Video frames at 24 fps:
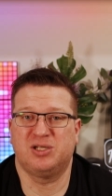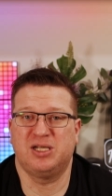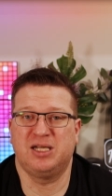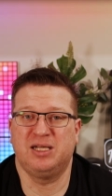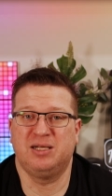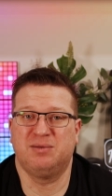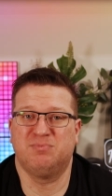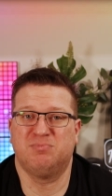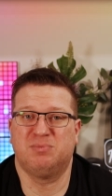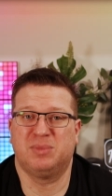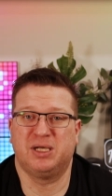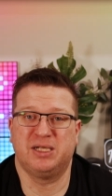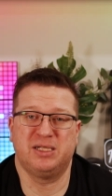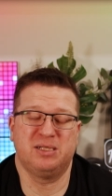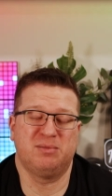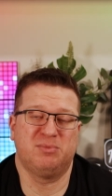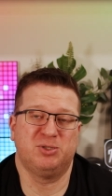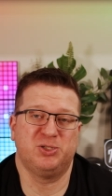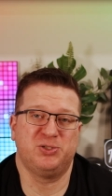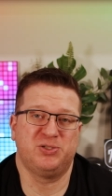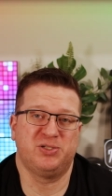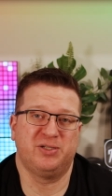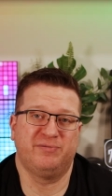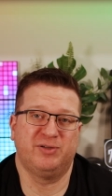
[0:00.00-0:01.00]
in my
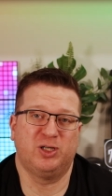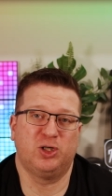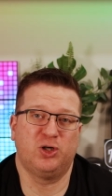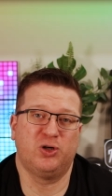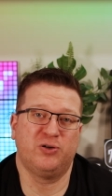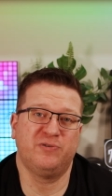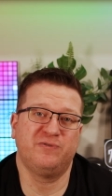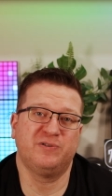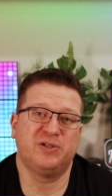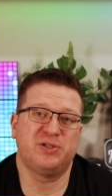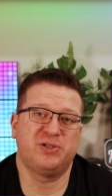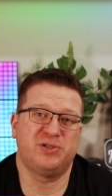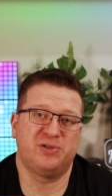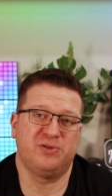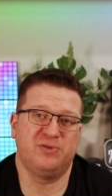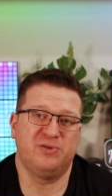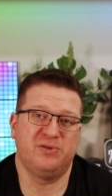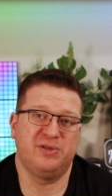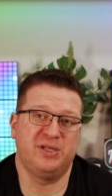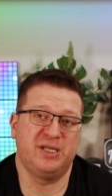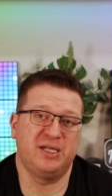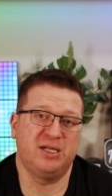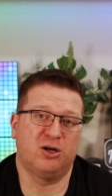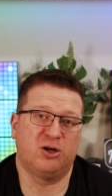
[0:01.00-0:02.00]
demo server over to
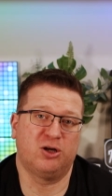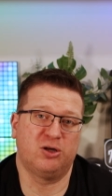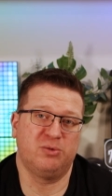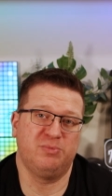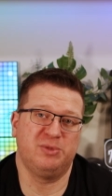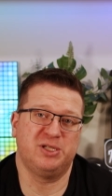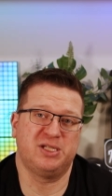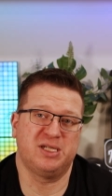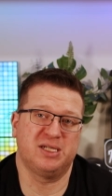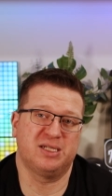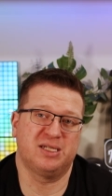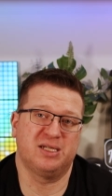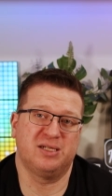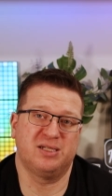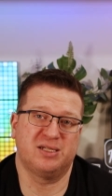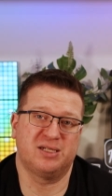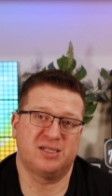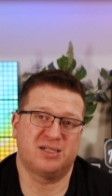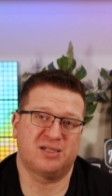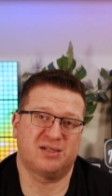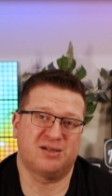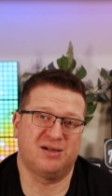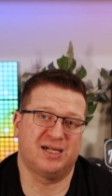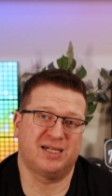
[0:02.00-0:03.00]
the Home Assistant
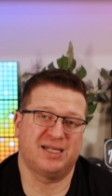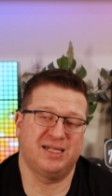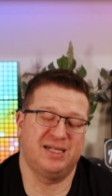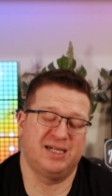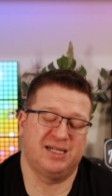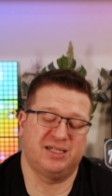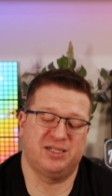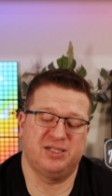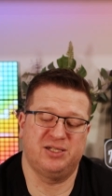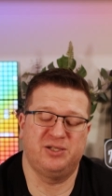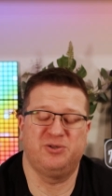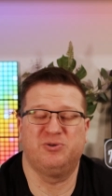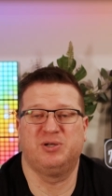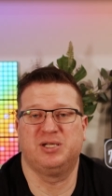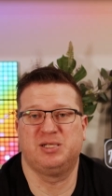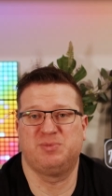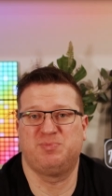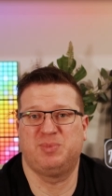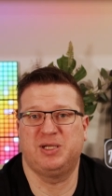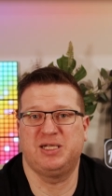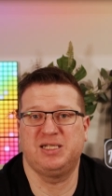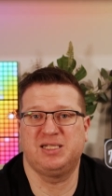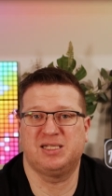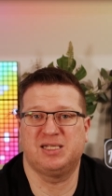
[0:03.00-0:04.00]
SkyConnect
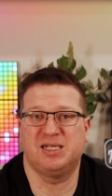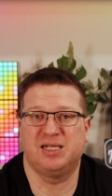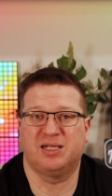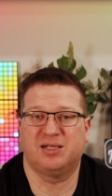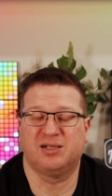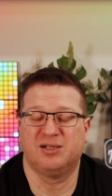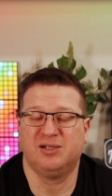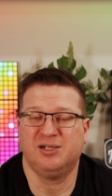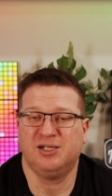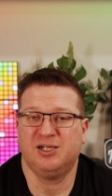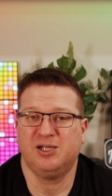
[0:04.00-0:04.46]
USB stick